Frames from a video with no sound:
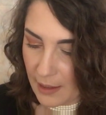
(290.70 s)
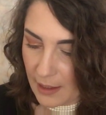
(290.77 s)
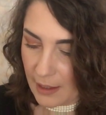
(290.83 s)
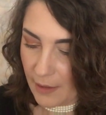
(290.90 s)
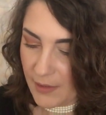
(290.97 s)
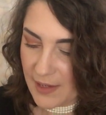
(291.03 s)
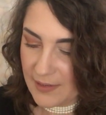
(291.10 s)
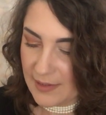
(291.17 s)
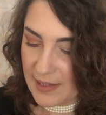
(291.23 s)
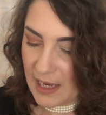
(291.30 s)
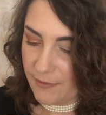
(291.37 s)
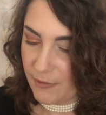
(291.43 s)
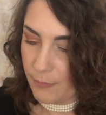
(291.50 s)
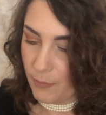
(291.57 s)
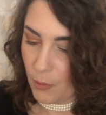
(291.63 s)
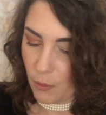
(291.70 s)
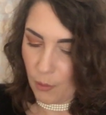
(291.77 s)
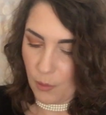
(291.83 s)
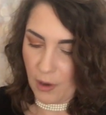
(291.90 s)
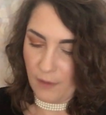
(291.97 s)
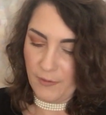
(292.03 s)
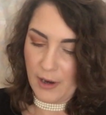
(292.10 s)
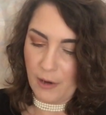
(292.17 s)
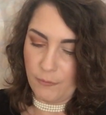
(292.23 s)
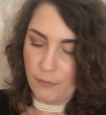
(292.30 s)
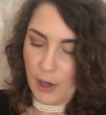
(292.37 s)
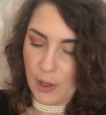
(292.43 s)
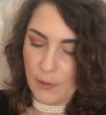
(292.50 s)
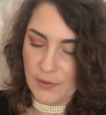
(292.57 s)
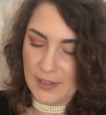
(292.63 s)
Now this is even more of a
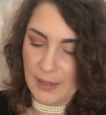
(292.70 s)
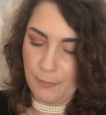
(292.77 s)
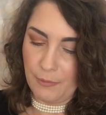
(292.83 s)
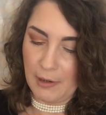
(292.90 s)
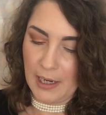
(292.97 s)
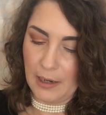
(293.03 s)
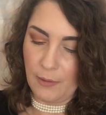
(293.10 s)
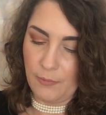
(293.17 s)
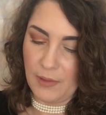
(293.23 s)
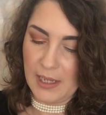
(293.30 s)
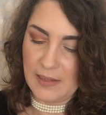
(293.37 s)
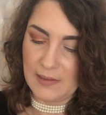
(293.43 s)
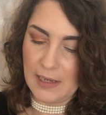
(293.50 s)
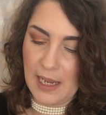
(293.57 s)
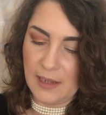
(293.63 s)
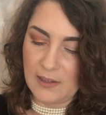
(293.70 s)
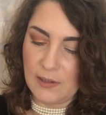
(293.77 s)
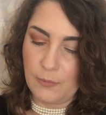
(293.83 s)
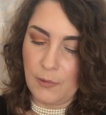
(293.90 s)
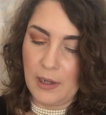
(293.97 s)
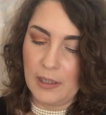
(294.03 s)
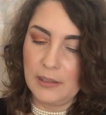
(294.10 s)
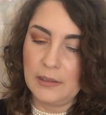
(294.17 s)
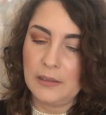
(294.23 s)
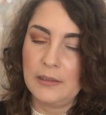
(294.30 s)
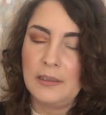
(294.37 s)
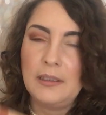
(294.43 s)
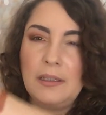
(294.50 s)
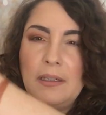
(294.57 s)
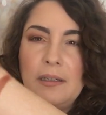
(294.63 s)
rosy brown, this next one.
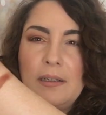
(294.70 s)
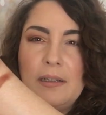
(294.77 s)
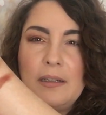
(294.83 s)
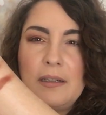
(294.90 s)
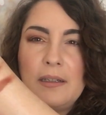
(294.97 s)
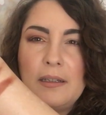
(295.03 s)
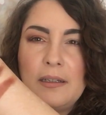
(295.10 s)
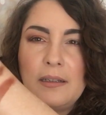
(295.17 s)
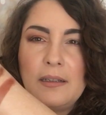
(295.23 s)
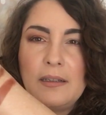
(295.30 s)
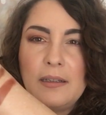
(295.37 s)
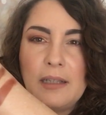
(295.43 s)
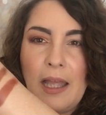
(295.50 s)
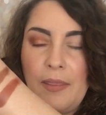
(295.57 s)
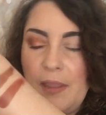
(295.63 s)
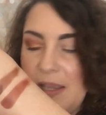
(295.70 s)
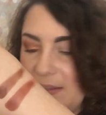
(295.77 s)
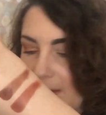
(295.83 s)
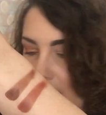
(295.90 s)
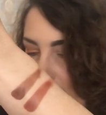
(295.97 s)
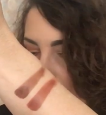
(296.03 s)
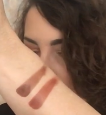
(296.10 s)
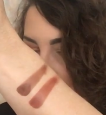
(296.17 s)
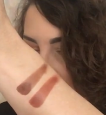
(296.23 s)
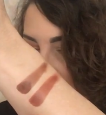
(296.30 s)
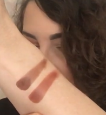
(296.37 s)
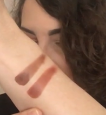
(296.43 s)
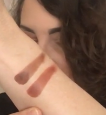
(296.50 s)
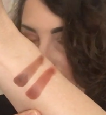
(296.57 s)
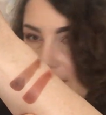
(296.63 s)
And these are
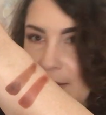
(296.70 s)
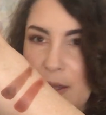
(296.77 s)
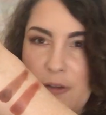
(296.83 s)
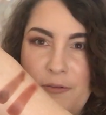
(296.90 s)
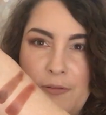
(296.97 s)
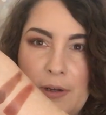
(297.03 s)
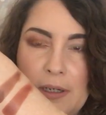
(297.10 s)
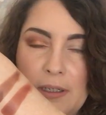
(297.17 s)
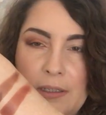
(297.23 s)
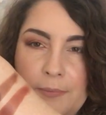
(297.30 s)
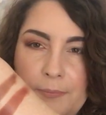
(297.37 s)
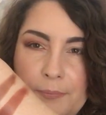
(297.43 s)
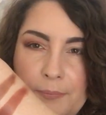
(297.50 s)
mattes so far.